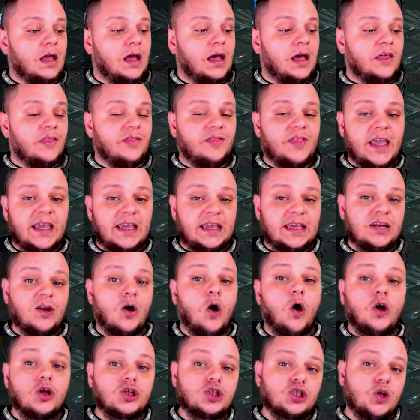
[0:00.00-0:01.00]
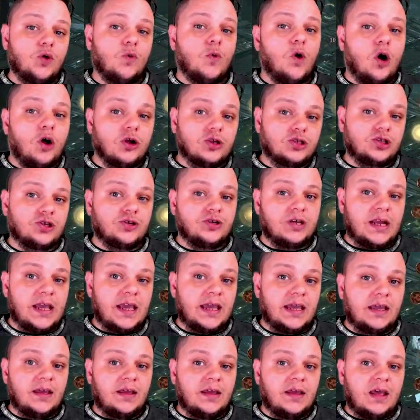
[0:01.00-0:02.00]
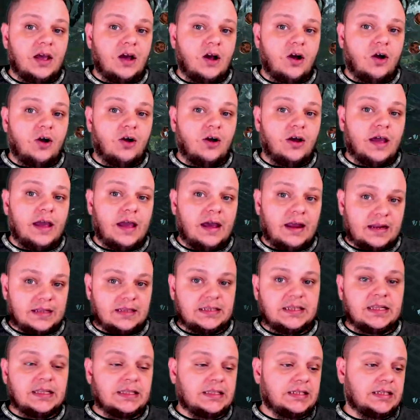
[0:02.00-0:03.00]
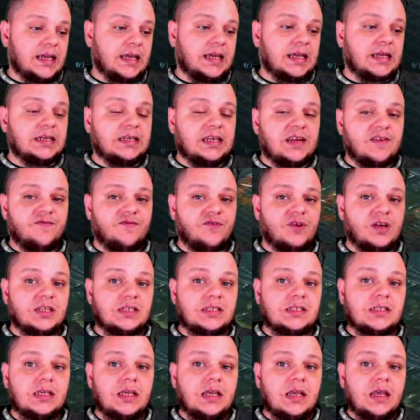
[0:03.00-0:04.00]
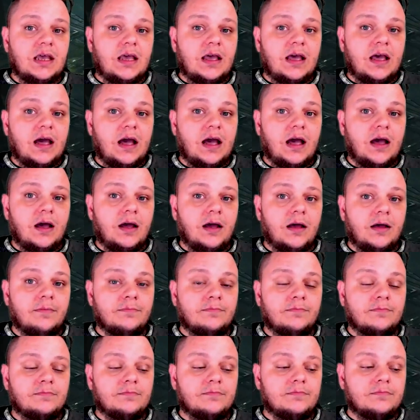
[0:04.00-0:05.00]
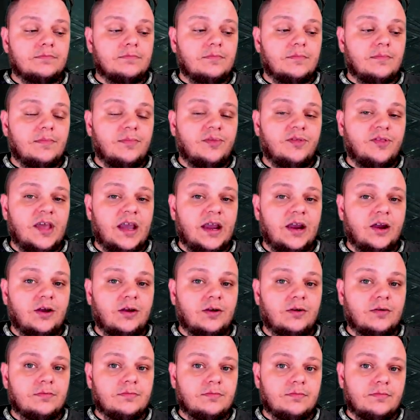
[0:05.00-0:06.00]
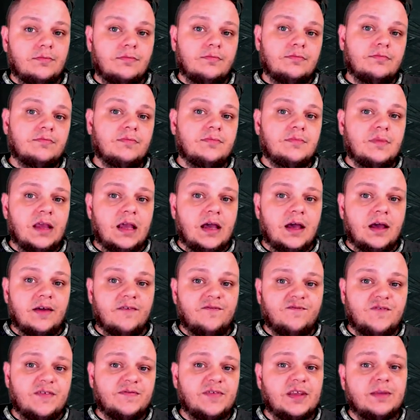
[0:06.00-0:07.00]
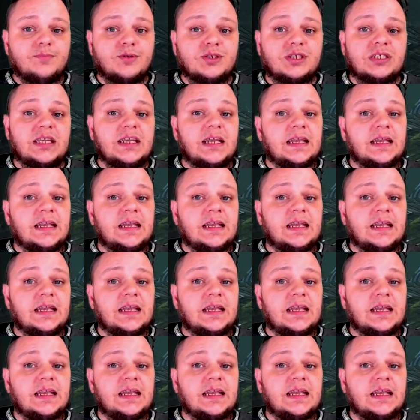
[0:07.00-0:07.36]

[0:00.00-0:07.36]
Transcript: they can also alternate at a 10-second difference their 15%